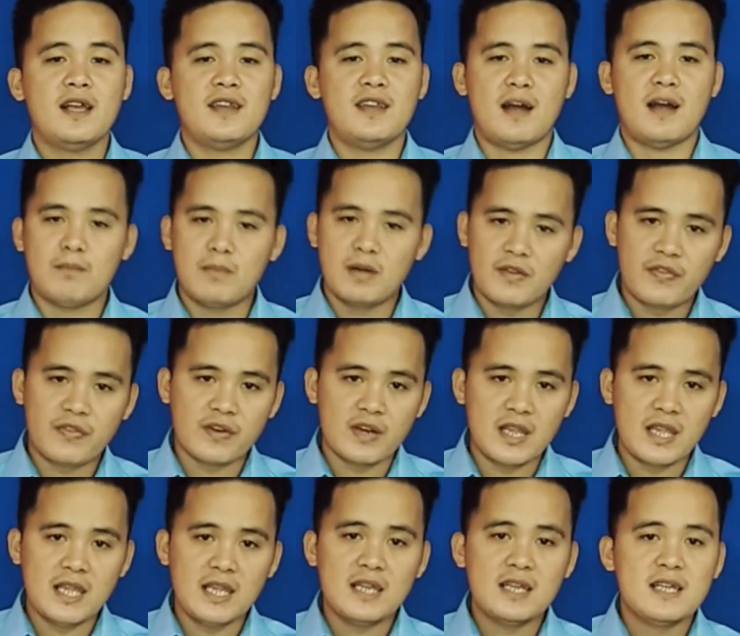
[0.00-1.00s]
Number
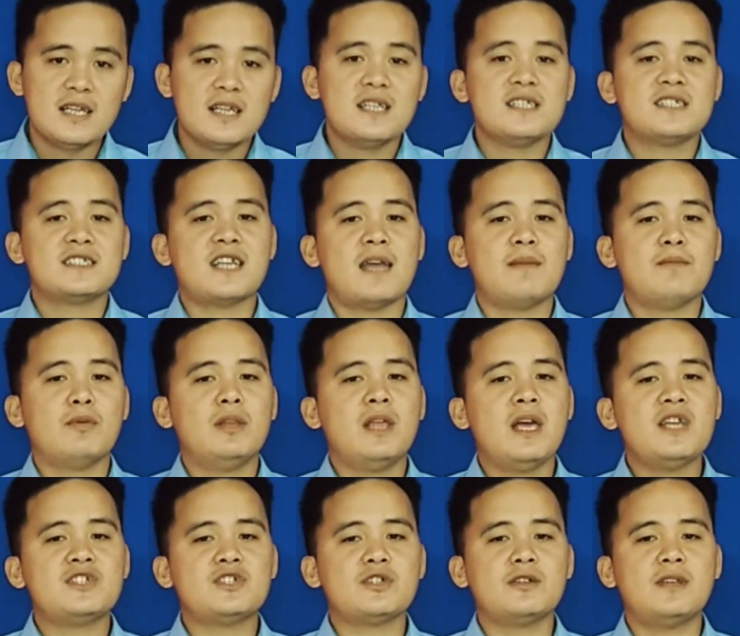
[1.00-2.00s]
3,
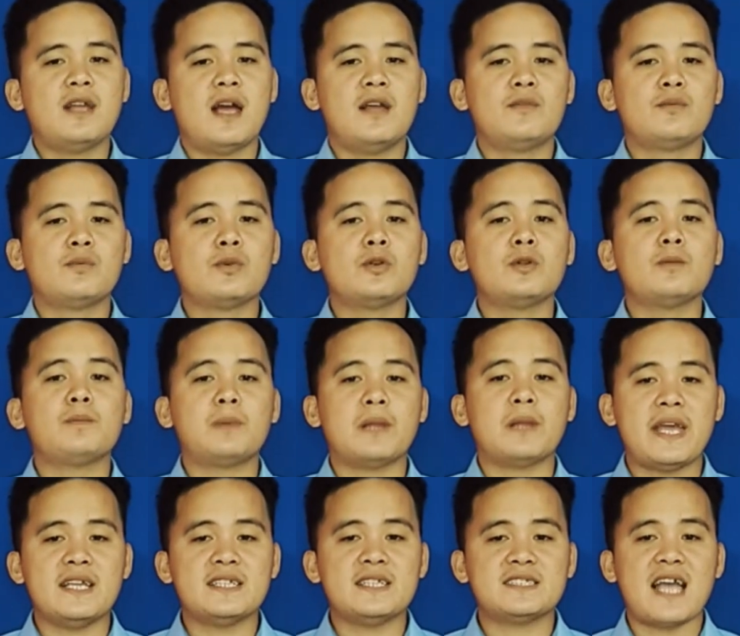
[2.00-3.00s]
simulation and role
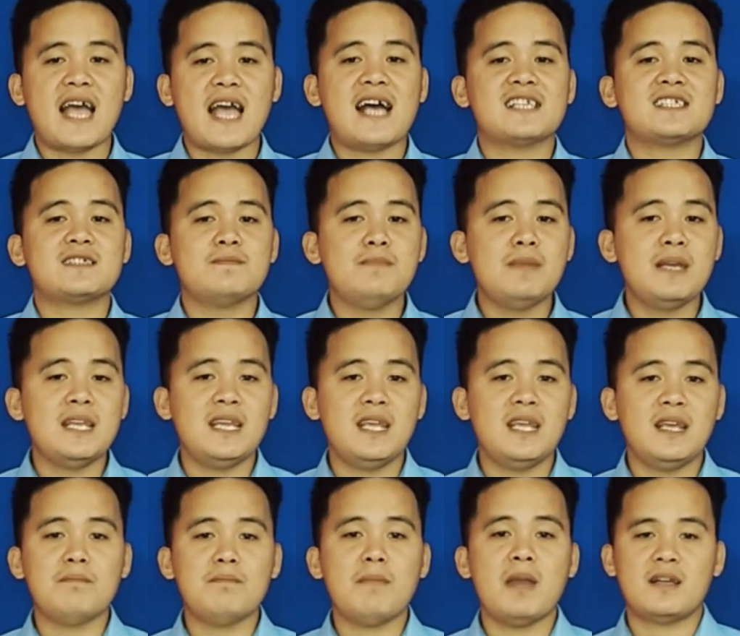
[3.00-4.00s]
plays as
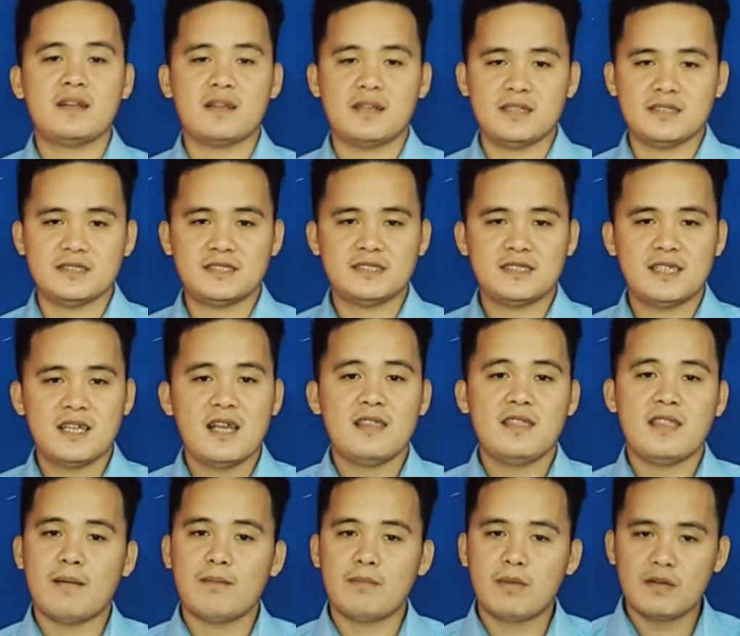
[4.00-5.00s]
meaning makers.
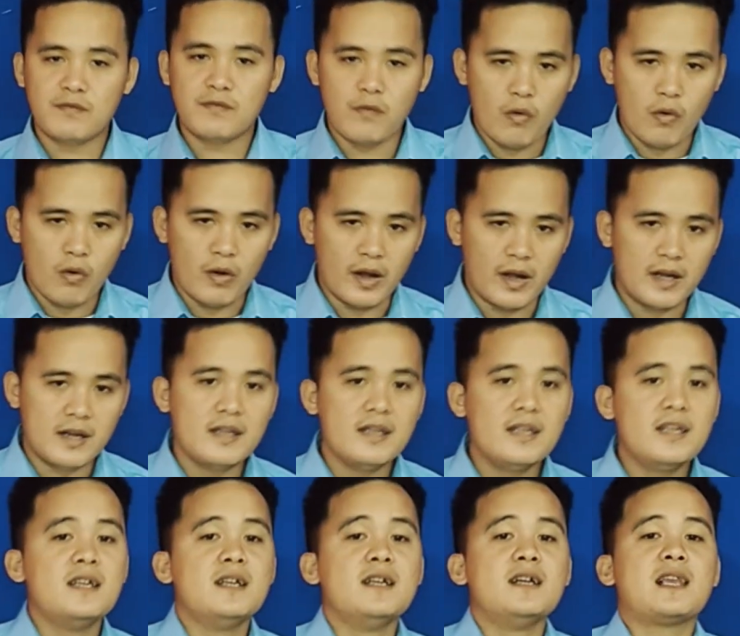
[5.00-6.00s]
Number 4,
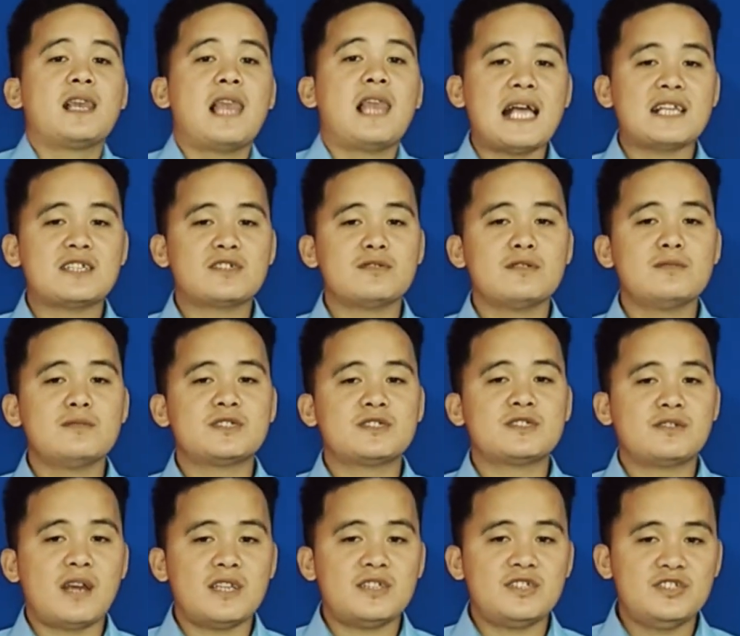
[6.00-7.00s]
classroom
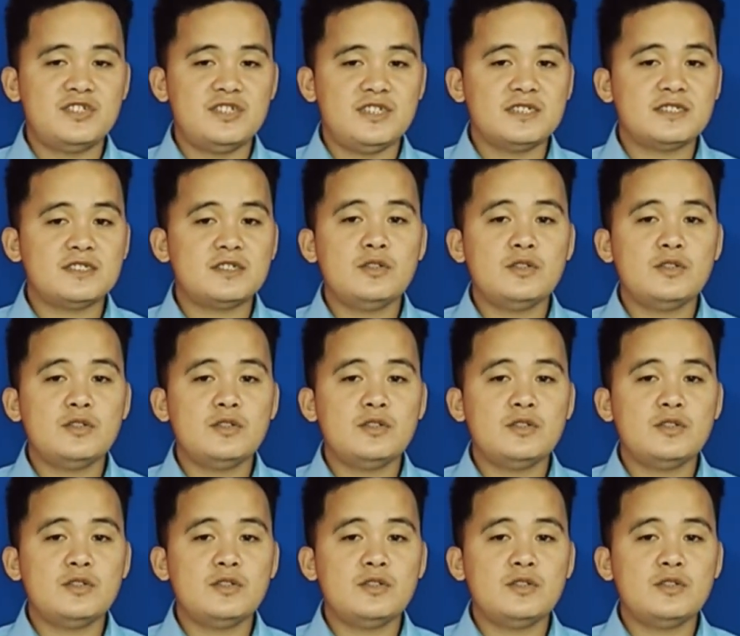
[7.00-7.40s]
strategies